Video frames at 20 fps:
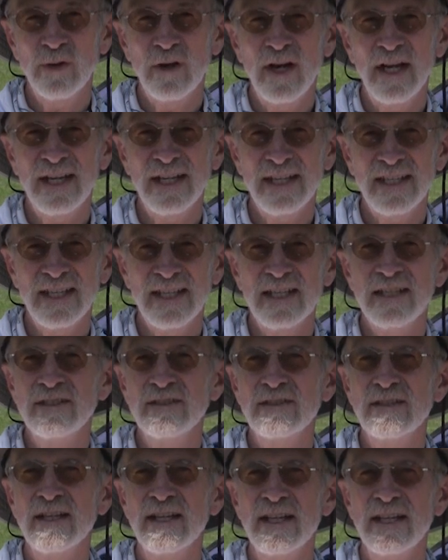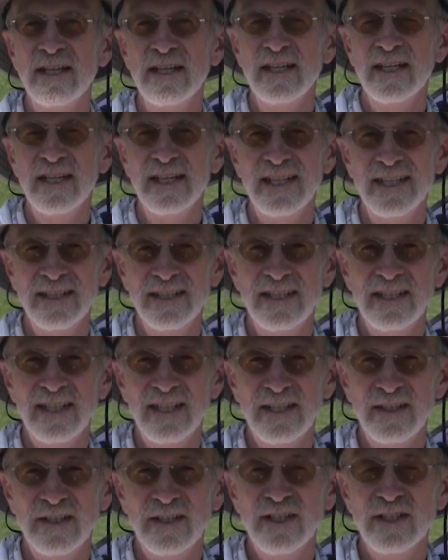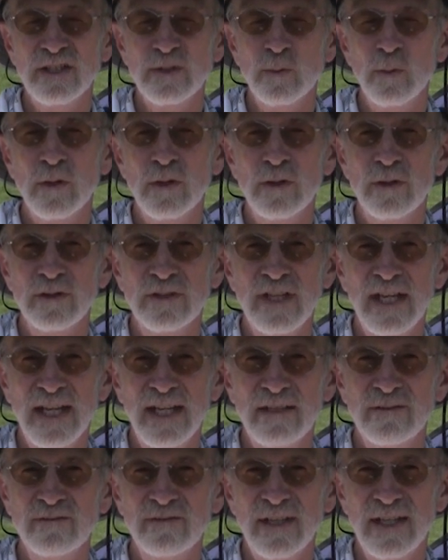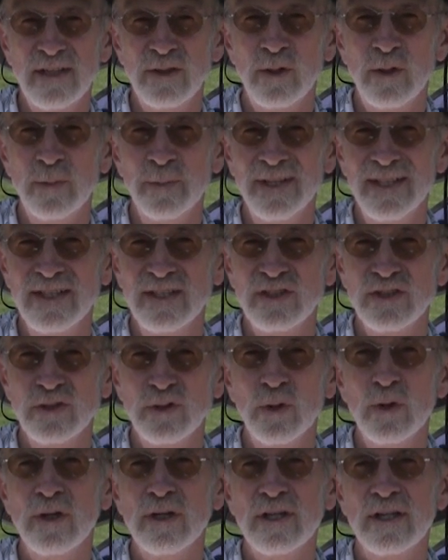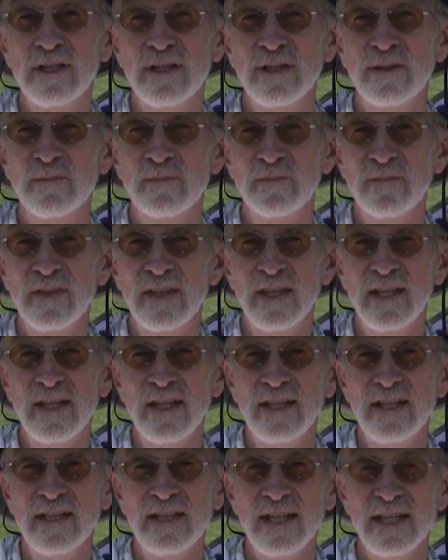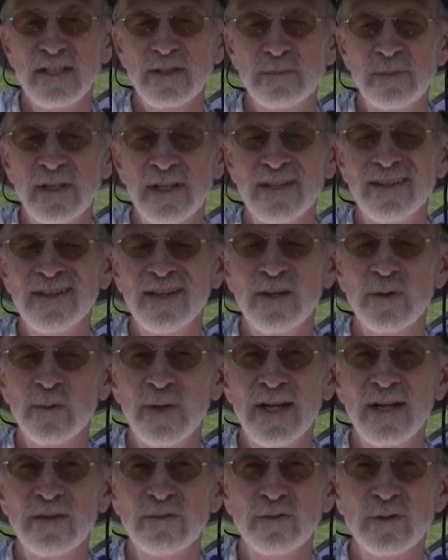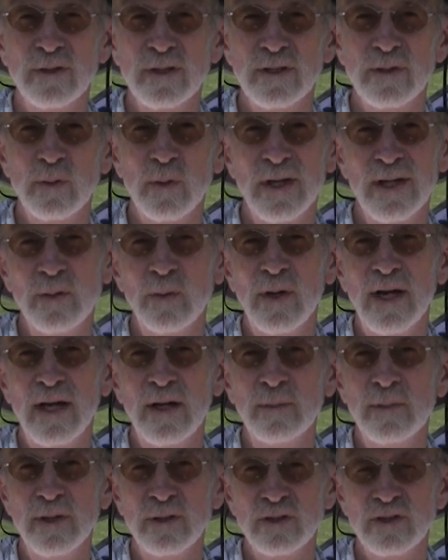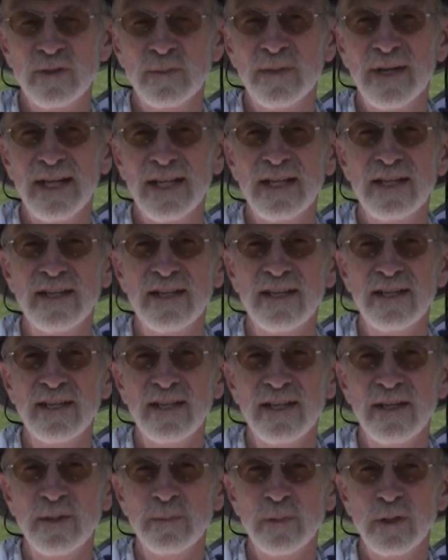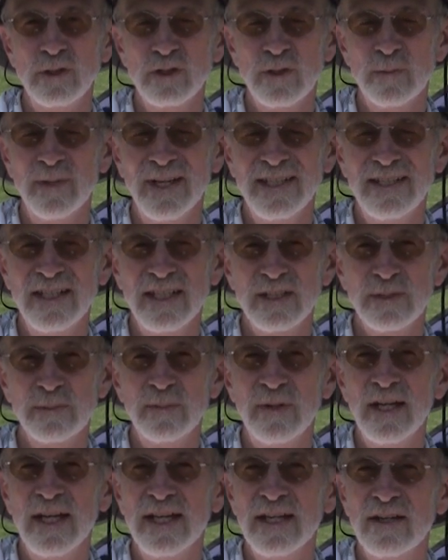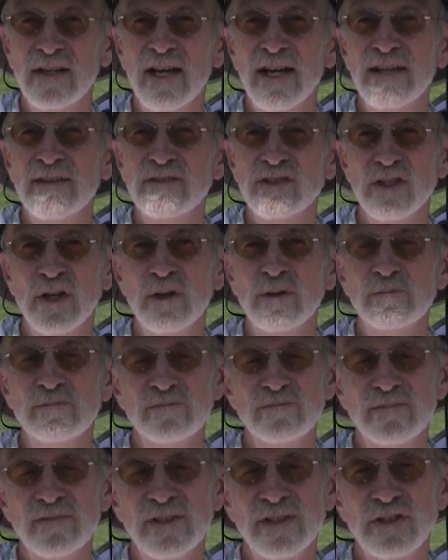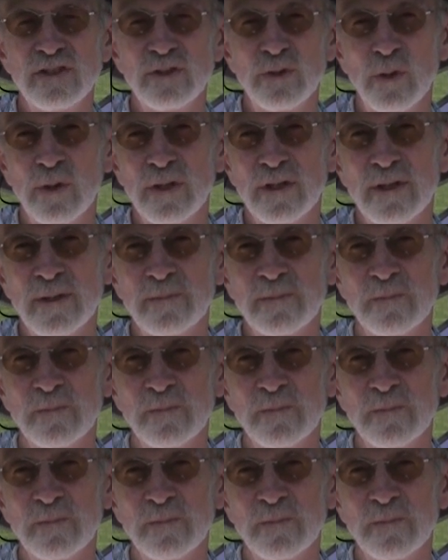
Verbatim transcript: Roddick, and in, in this world they, they call me the Stork. That's been around for quite a while, most of my, most of my disc playing life, so the Stork.